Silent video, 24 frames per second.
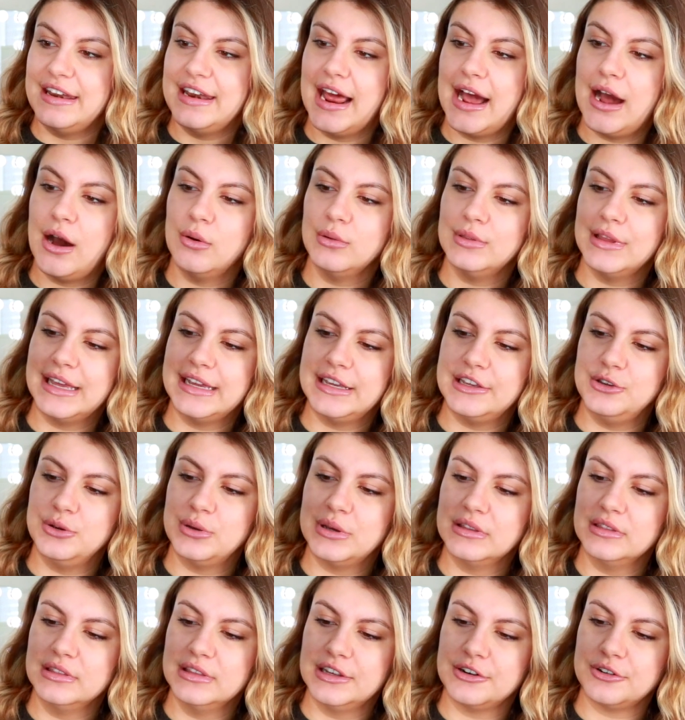now, like, you
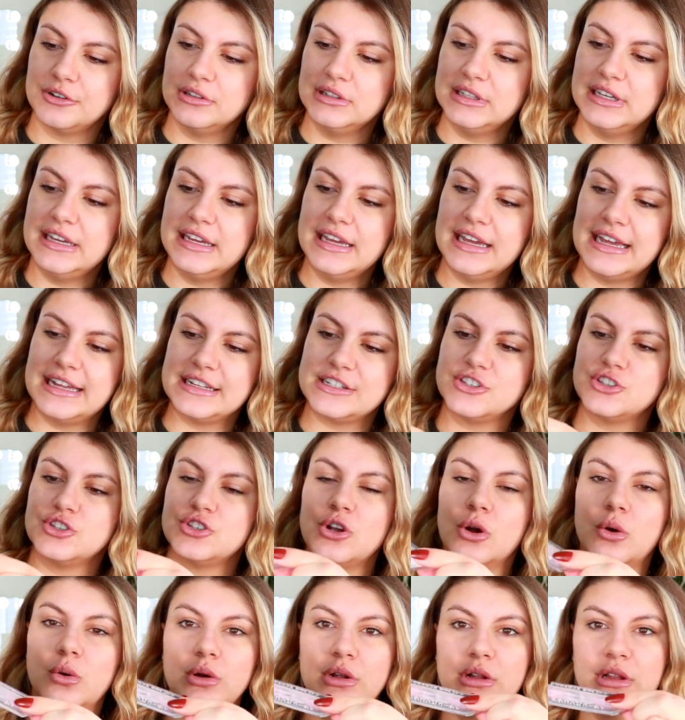can literally, it's
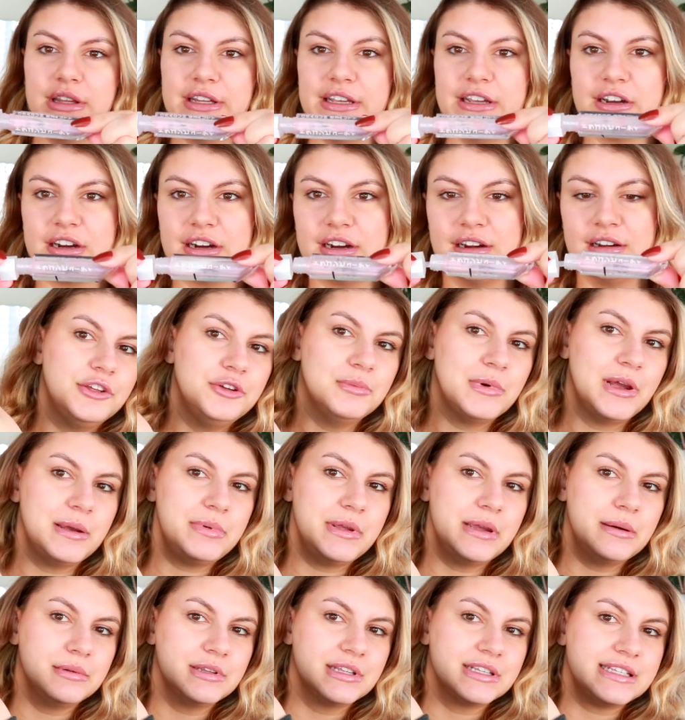so clear. You might
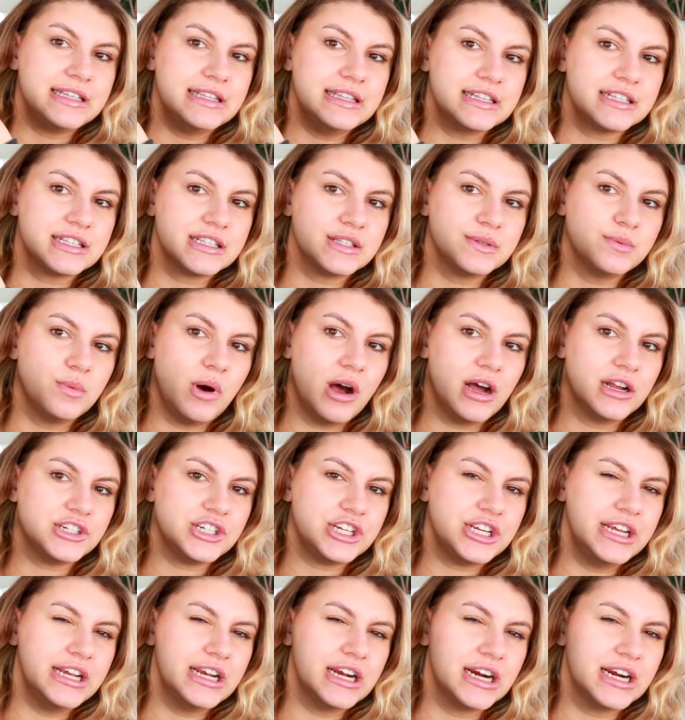be able to see the swatch
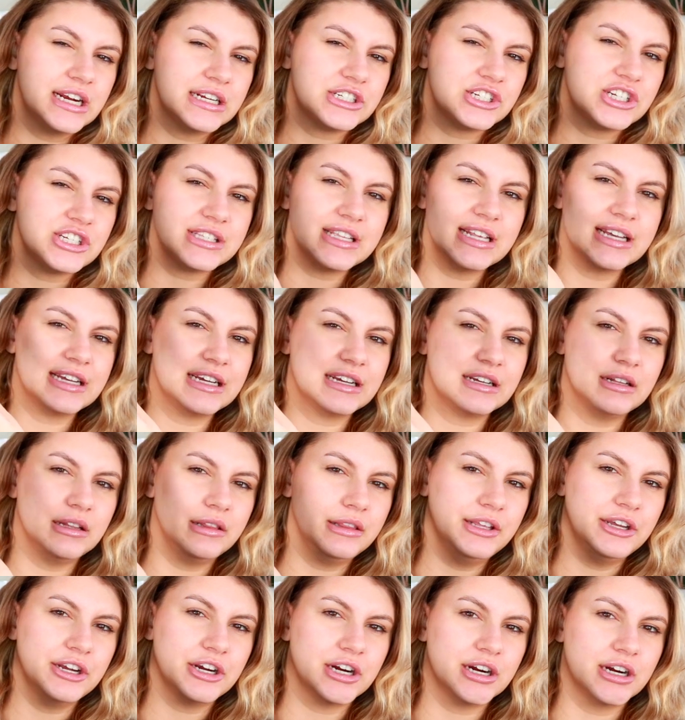here. It's just like a
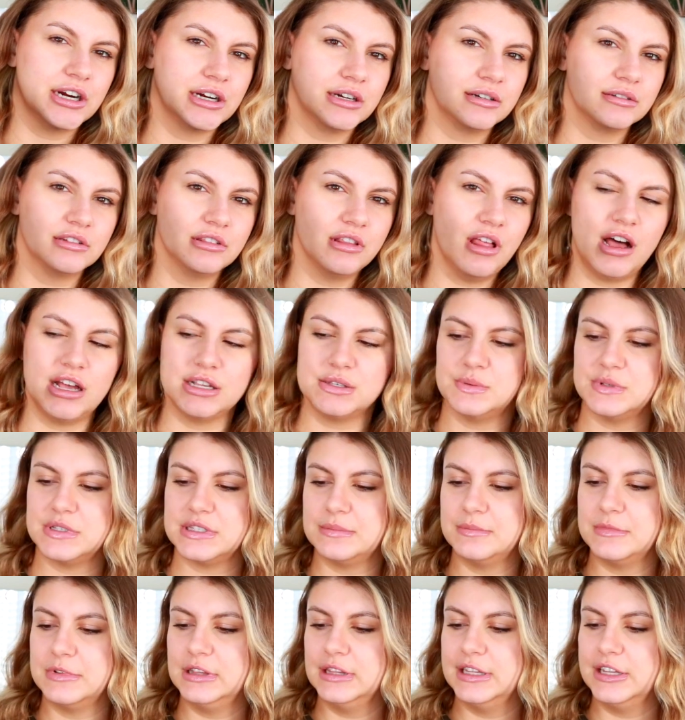clear gloss with
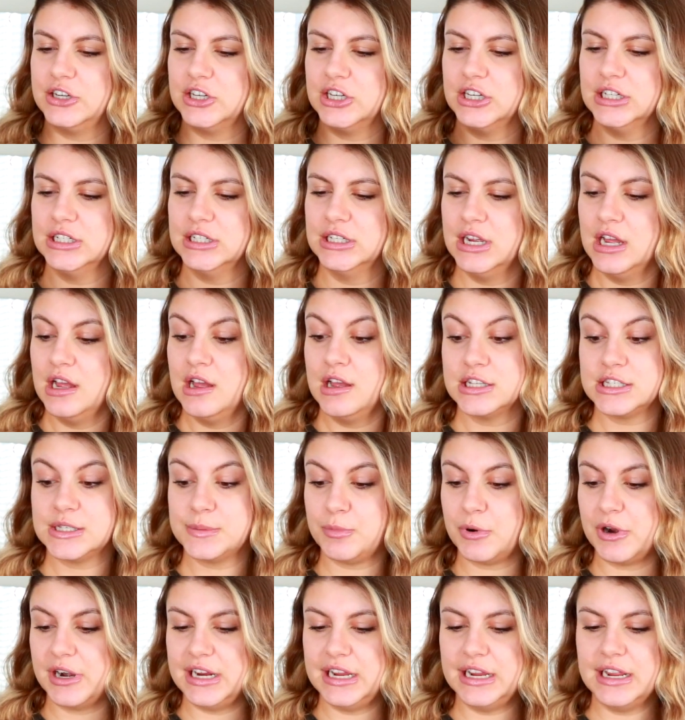some glitter. It's
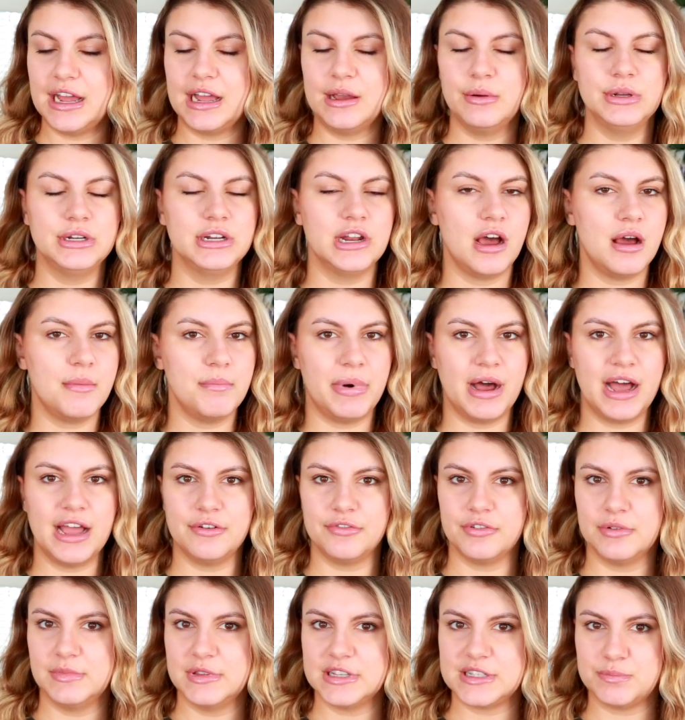pretty. I would not buy
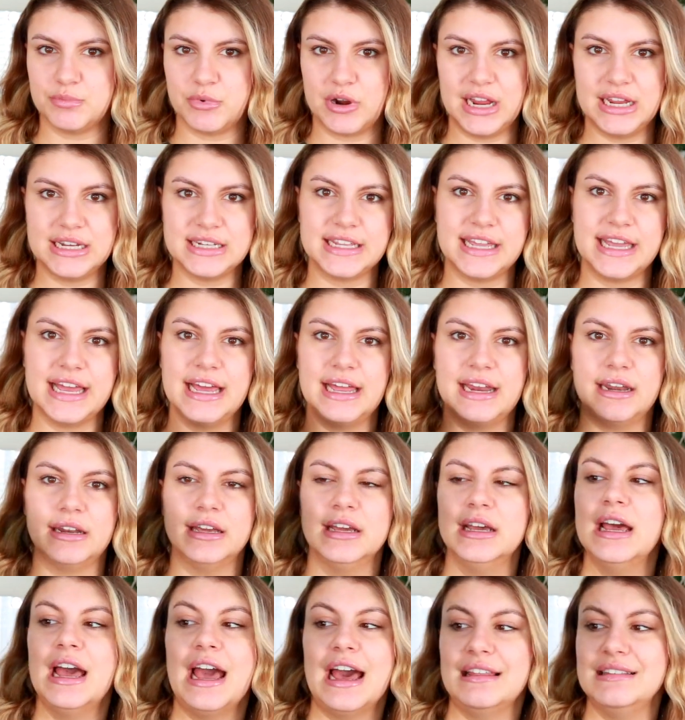from this brand again,
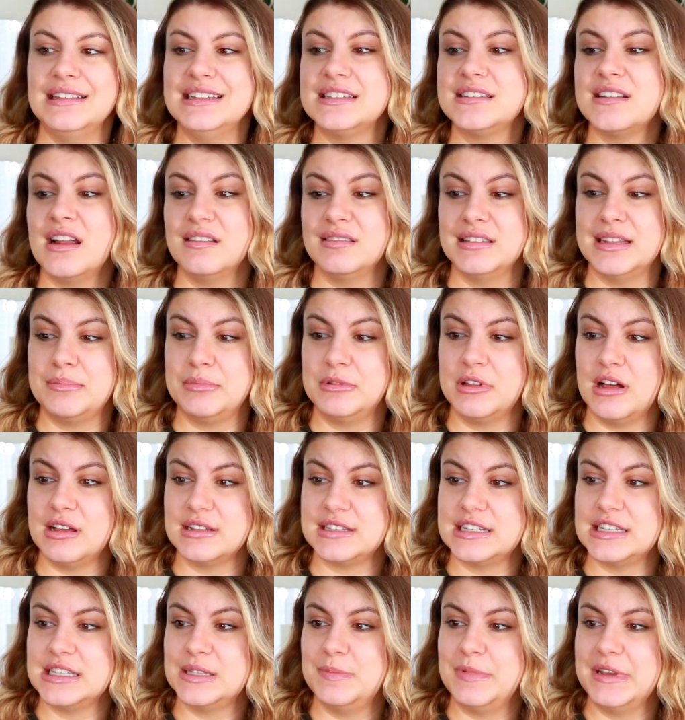at least not lip
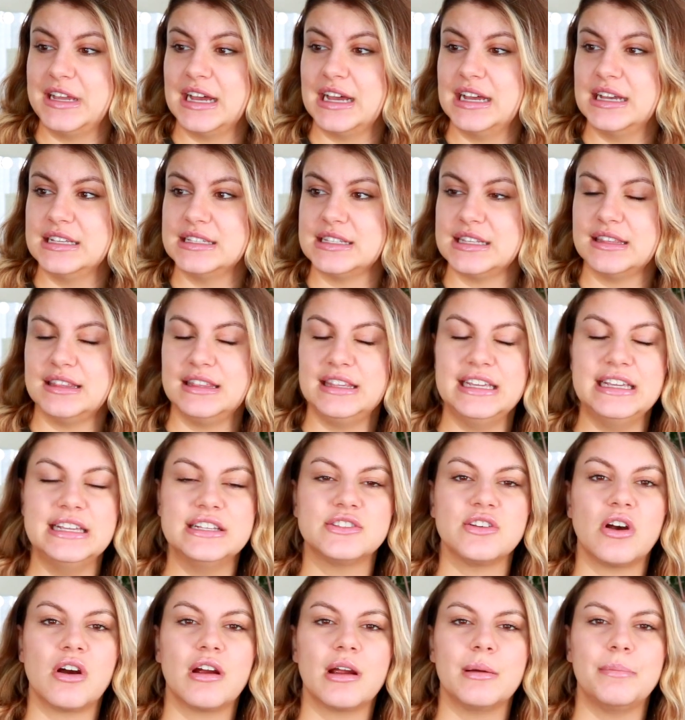glosses, because
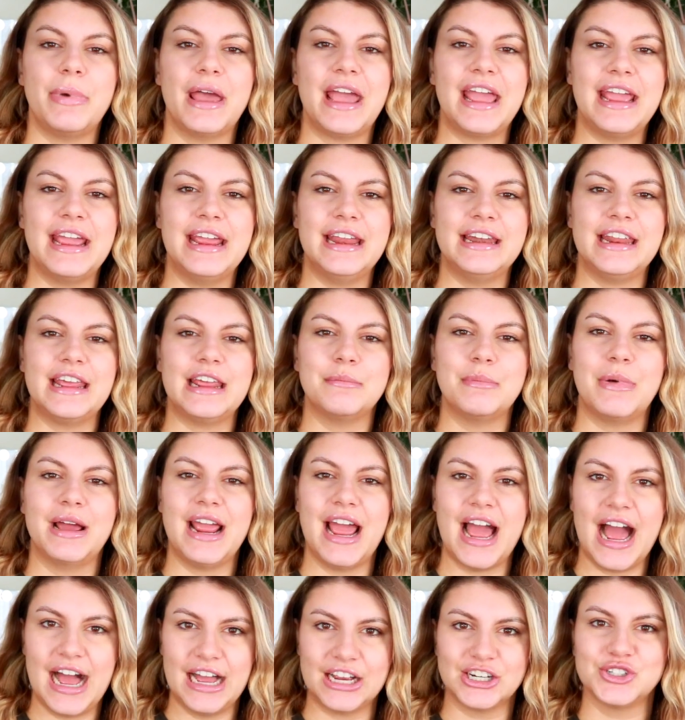these are a pain in my
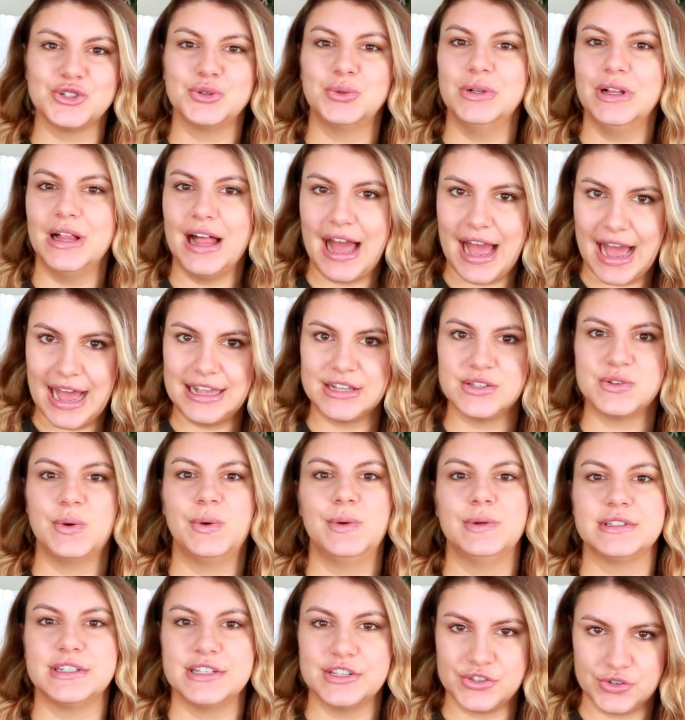actual asshole to